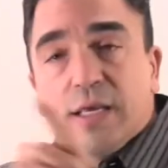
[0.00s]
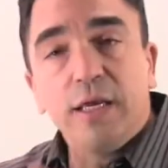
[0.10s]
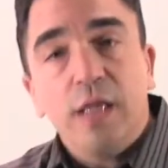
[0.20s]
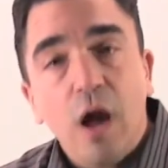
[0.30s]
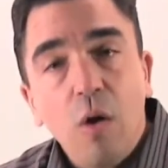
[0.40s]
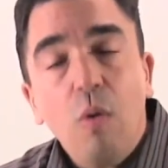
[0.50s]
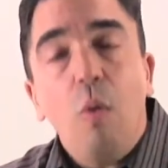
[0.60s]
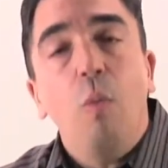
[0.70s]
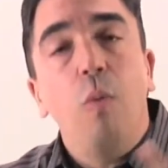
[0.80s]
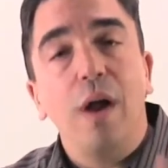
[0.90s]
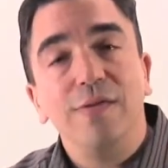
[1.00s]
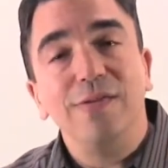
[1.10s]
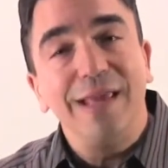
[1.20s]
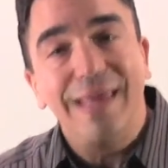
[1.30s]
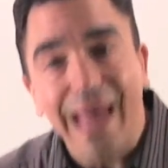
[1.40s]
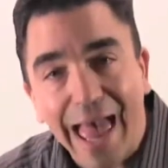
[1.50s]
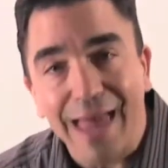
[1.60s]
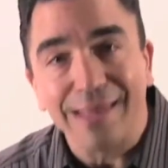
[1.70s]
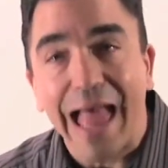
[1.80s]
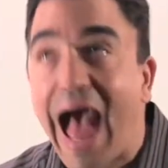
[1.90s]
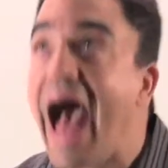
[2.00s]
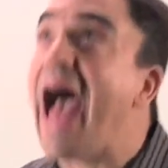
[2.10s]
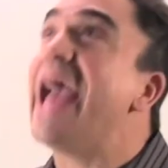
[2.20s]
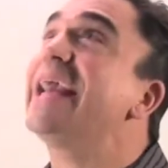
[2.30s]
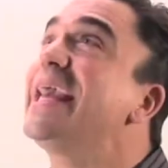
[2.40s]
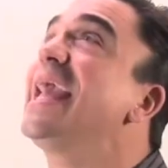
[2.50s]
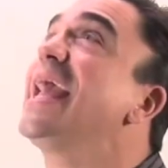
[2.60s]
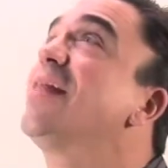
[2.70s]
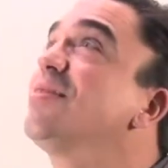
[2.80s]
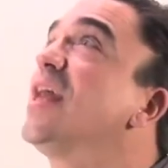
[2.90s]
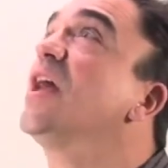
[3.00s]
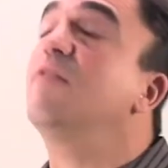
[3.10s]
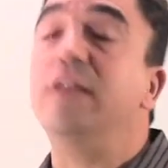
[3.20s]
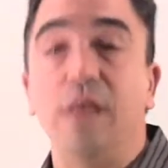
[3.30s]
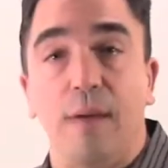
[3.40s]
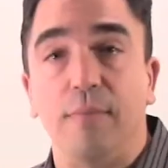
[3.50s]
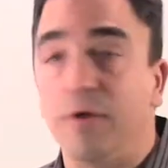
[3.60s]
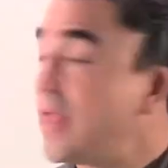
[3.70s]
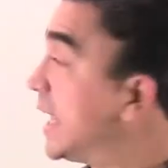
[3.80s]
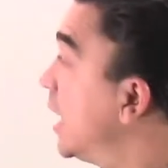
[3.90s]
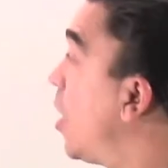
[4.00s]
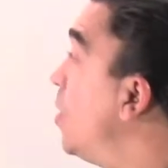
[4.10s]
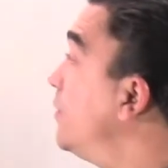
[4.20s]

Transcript: You know, once again, I can't think of a number that can go